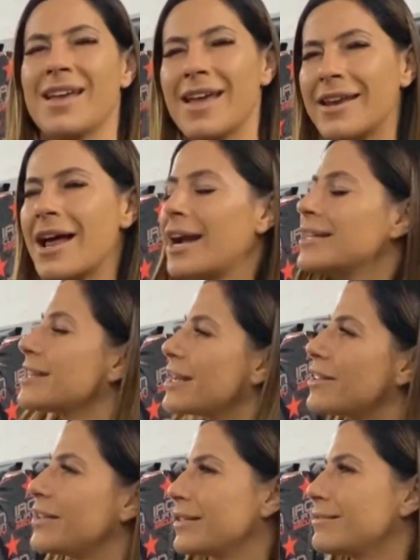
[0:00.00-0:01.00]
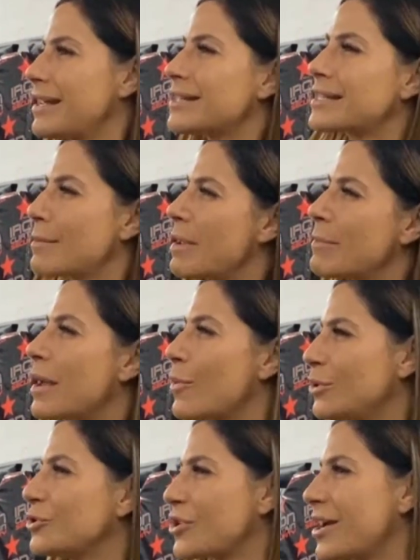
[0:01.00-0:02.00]
In hindsight, I think next time maybe I
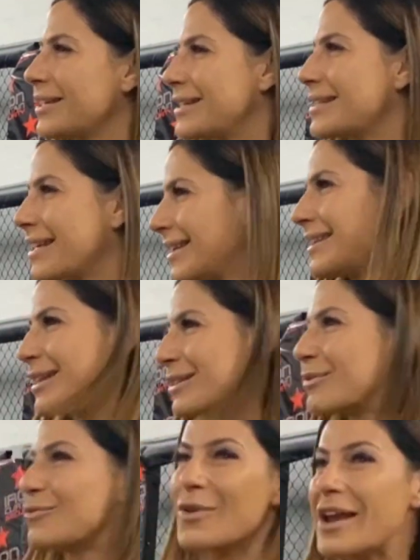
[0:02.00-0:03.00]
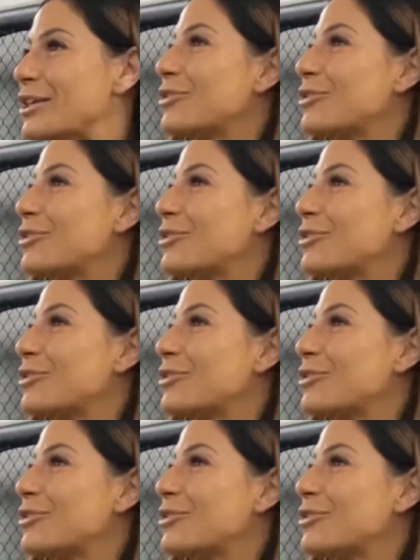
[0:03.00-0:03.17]
will try and kiss. I think that really